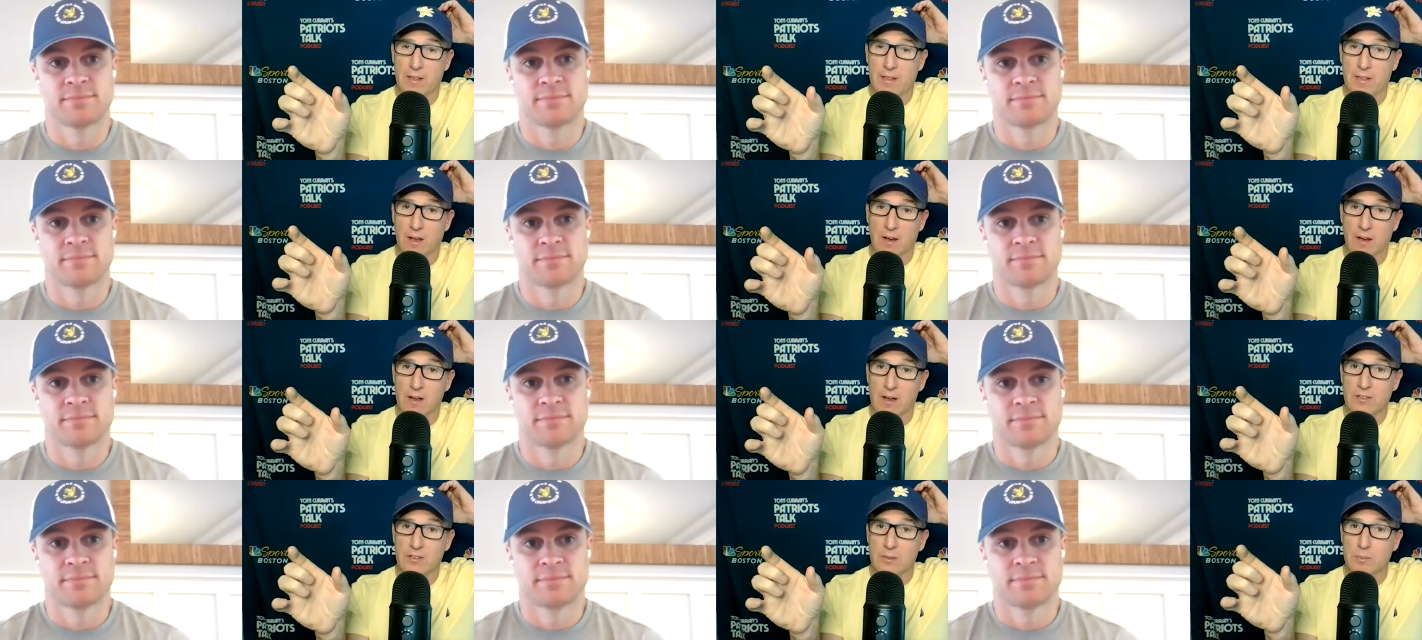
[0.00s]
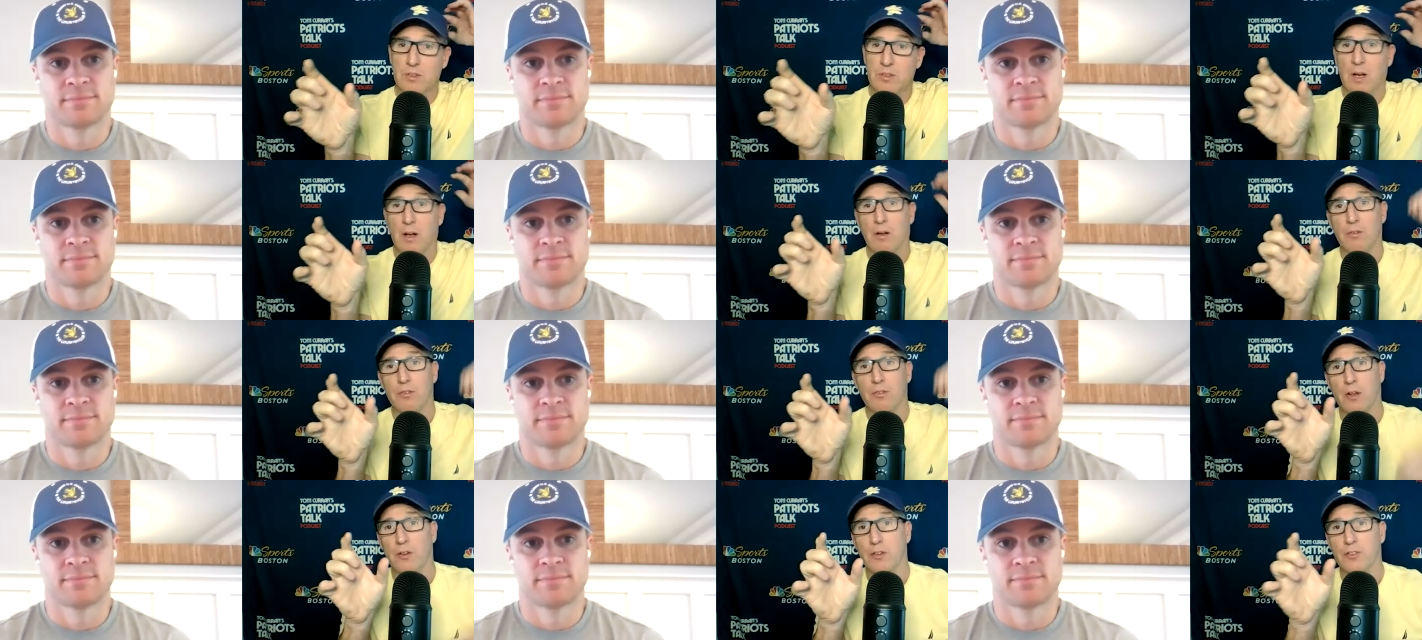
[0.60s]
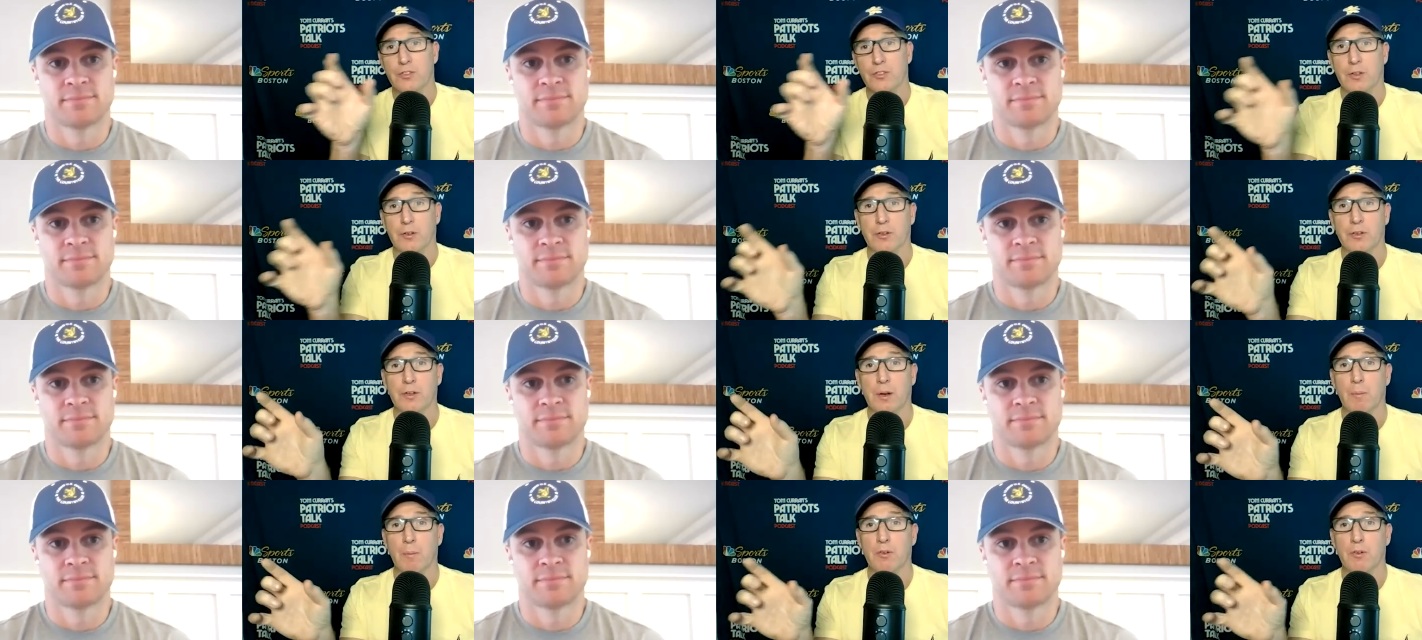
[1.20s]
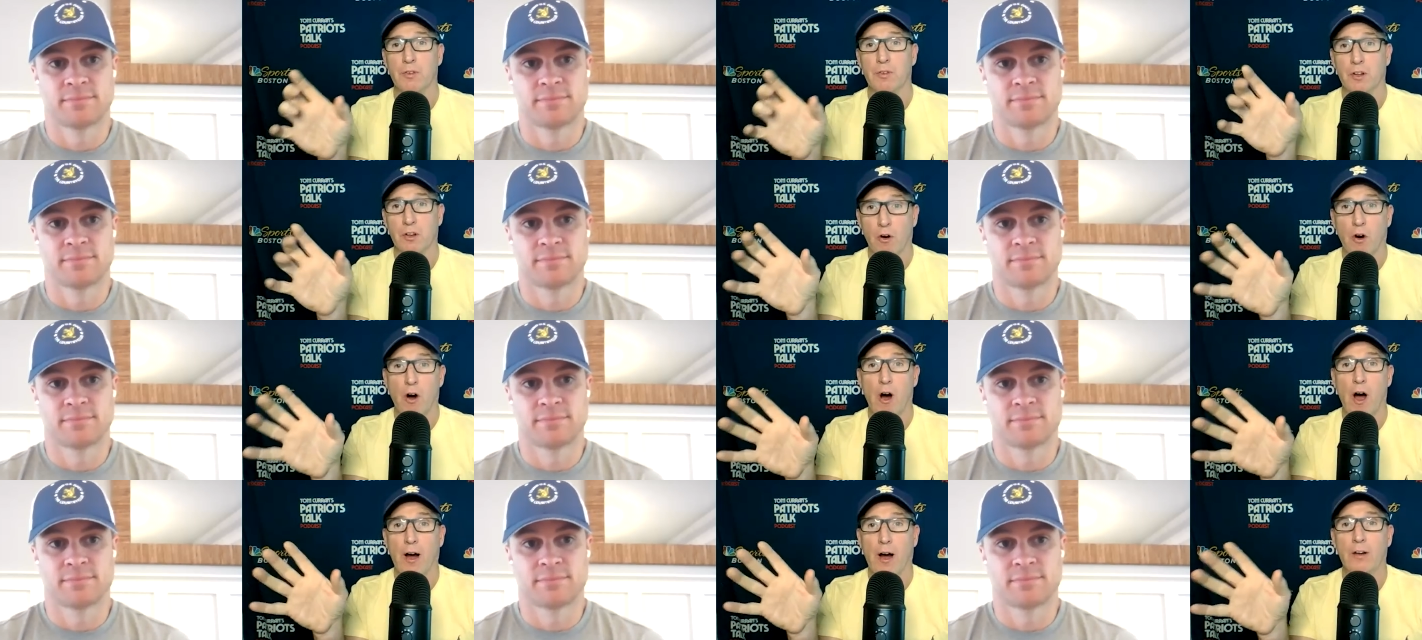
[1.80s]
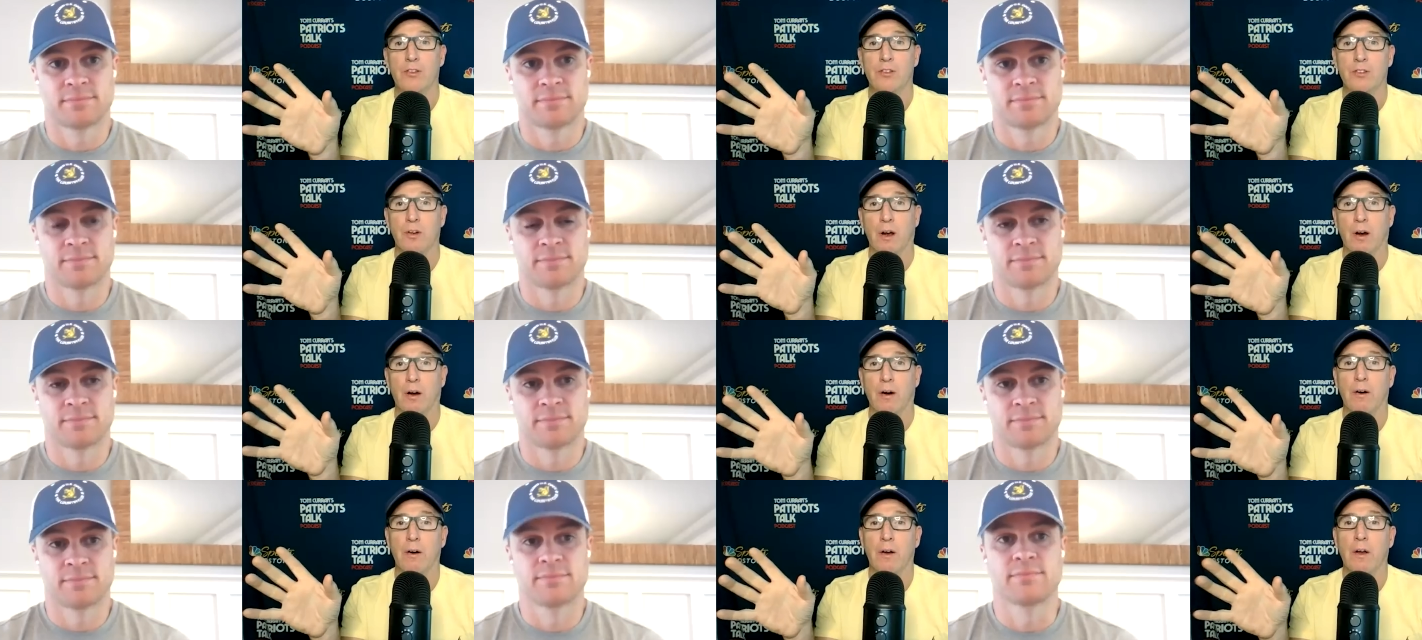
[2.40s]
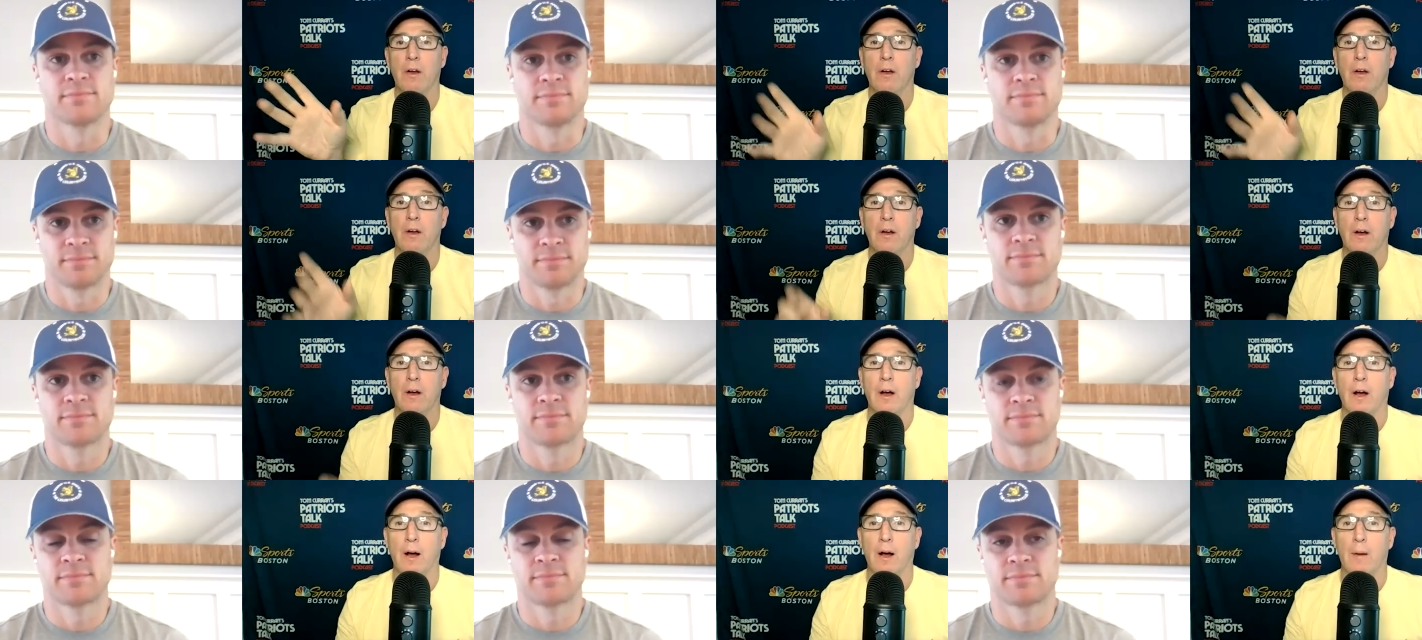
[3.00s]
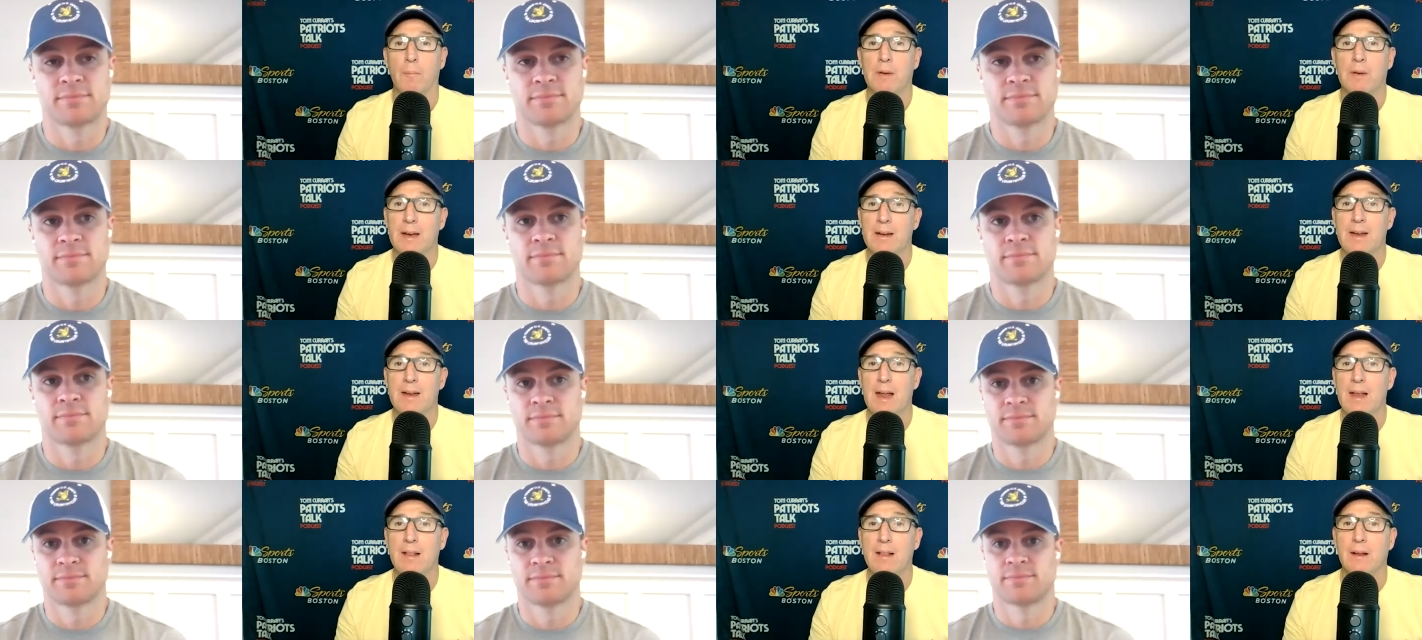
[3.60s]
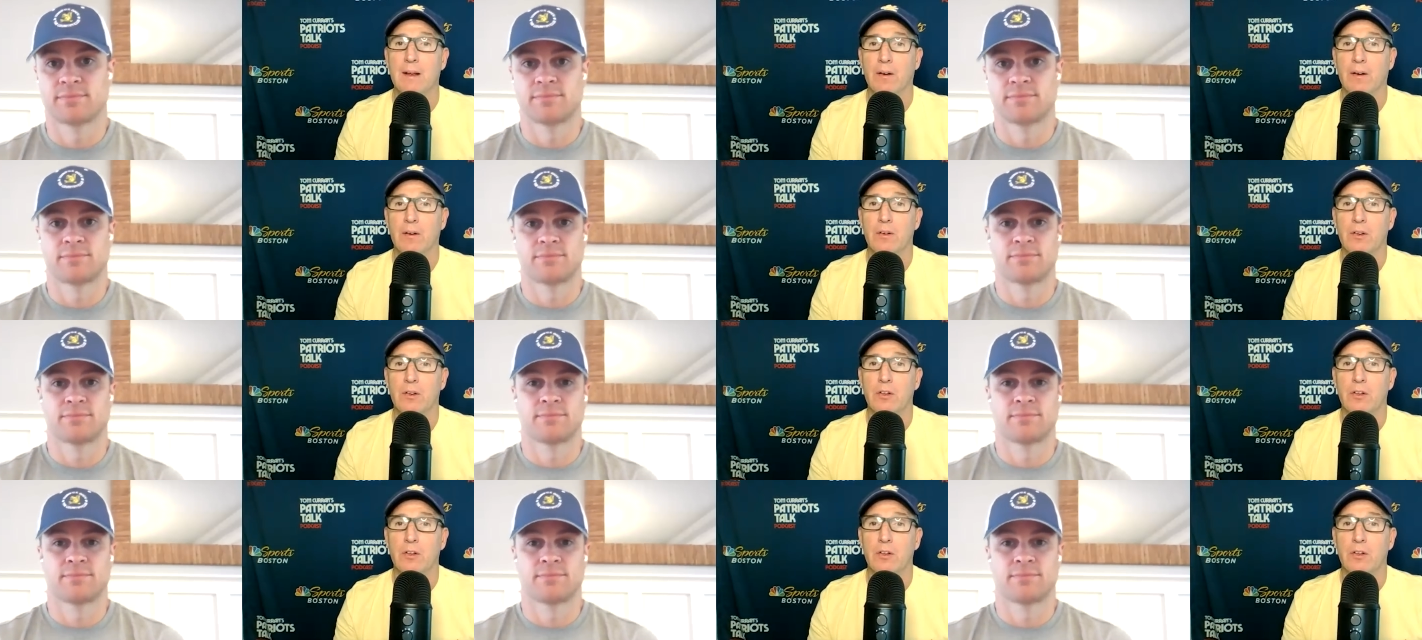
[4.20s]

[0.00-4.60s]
Speaker 1: the guns themselves, all the serial numbers for the Glocks are um, contained there.